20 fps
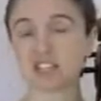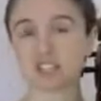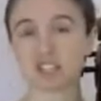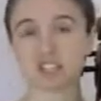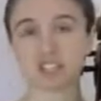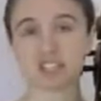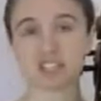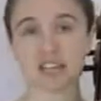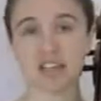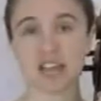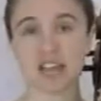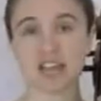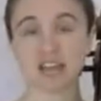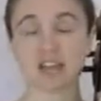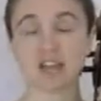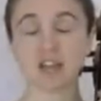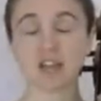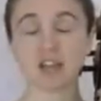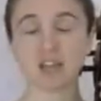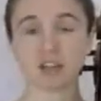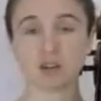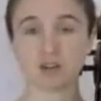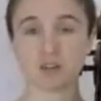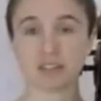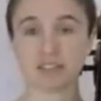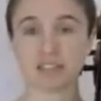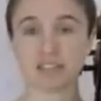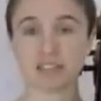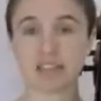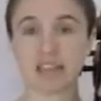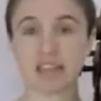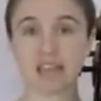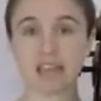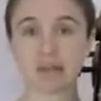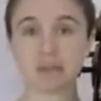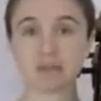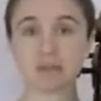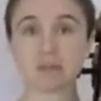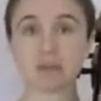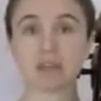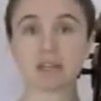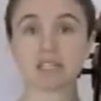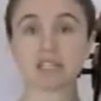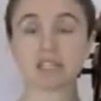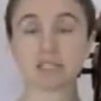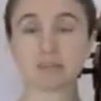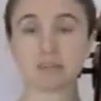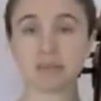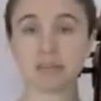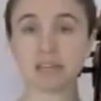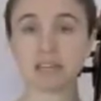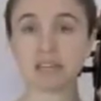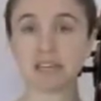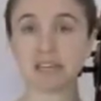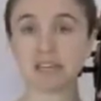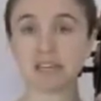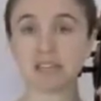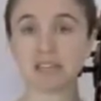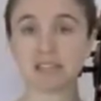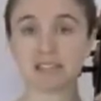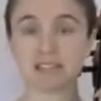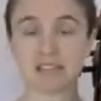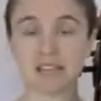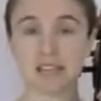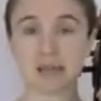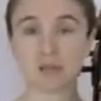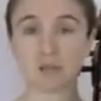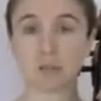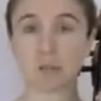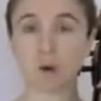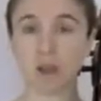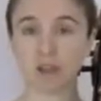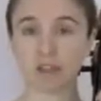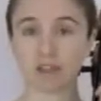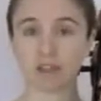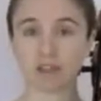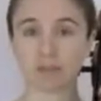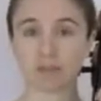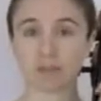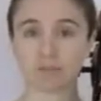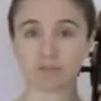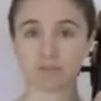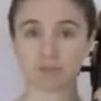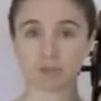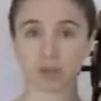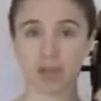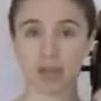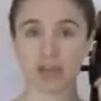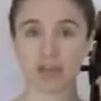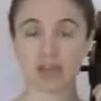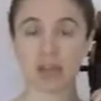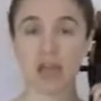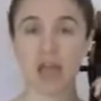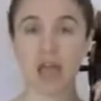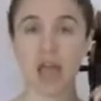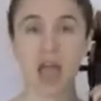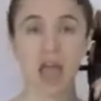It should stay, the same speed, the same width, okay?